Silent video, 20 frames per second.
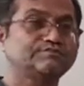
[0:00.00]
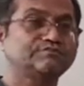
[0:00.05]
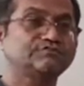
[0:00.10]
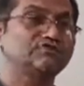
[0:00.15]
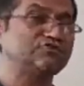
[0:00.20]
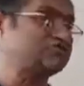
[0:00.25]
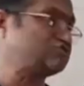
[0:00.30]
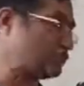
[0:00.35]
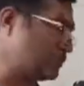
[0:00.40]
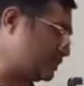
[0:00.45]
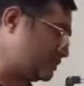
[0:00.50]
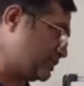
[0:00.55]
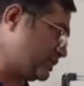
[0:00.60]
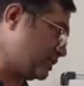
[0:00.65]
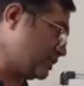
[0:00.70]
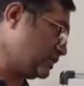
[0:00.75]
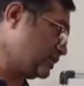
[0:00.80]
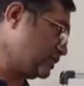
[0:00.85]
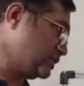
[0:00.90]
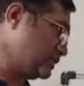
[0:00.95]
which will
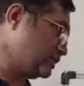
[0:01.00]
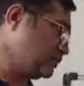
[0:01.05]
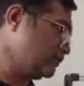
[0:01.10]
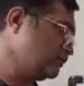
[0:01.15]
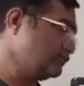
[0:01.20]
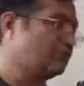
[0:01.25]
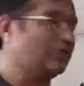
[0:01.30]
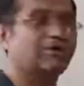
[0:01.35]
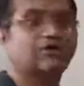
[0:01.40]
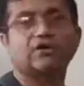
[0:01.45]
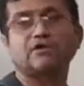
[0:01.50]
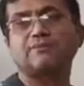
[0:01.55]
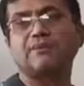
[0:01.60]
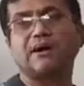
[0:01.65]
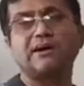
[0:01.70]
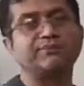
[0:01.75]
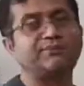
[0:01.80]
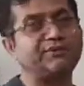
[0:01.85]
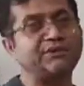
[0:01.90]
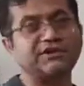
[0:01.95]
be followed
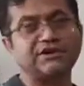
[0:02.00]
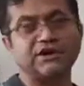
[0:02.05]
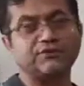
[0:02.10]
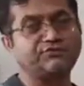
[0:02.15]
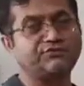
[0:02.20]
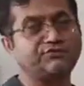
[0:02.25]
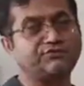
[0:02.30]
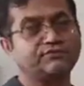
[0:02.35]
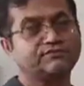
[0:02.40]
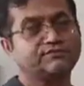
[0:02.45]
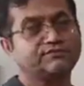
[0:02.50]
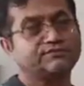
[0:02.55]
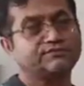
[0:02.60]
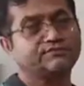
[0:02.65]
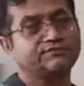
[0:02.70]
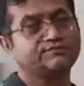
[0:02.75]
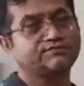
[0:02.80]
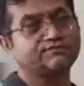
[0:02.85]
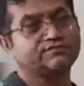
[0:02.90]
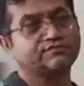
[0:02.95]
by PDF.
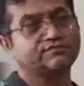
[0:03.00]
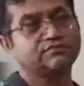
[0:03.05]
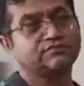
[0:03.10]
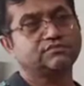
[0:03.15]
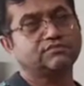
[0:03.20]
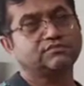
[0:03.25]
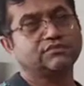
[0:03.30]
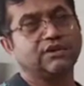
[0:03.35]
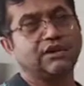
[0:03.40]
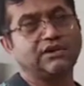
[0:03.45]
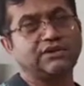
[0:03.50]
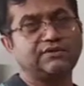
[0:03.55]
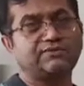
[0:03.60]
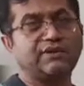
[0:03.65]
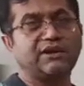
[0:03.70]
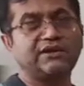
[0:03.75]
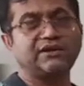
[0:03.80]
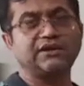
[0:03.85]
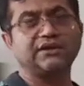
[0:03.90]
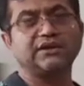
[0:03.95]
And if
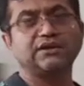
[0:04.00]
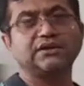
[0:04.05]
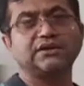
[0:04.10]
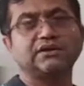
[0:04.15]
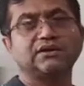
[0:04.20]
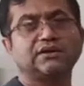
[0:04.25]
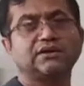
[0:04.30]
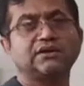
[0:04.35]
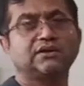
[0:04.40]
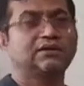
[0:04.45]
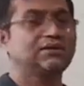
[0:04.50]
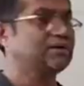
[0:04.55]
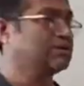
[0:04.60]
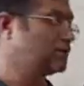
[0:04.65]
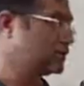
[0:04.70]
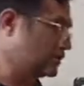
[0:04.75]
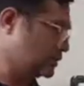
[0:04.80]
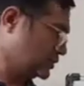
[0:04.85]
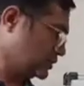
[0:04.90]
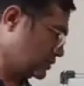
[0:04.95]
any
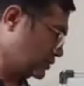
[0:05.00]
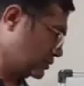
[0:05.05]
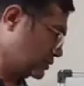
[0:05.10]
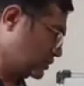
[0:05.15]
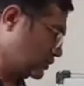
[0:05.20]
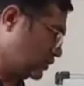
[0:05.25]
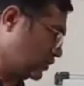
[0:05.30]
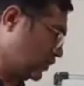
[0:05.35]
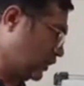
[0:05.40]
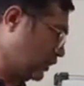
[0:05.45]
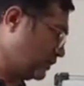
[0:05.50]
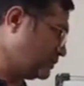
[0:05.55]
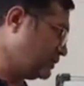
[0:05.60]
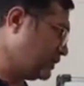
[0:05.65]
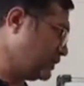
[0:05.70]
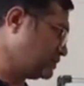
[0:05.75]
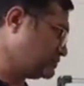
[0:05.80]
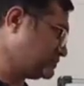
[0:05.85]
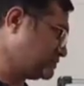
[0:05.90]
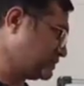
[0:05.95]
of
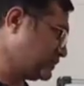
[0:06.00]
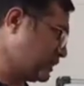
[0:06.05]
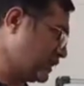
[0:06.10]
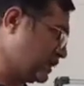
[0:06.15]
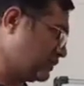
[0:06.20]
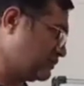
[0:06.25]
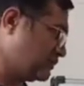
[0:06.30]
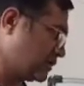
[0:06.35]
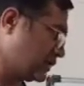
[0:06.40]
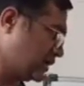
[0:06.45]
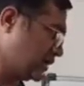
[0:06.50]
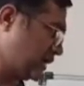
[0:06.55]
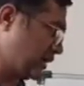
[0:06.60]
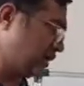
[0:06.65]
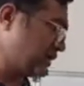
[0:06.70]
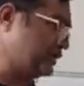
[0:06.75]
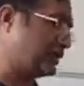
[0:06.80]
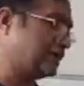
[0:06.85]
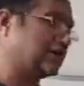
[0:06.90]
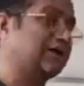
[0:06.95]
us have
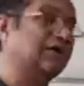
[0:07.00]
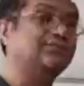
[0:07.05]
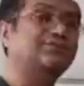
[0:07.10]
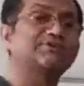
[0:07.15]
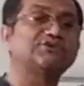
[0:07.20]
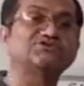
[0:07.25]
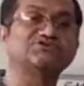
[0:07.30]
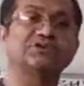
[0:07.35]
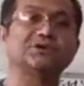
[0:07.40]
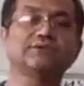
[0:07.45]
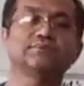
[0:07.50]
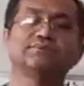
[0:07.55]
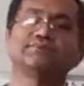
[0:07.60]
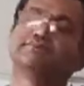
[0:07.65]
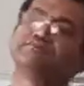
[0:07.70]
any confusion,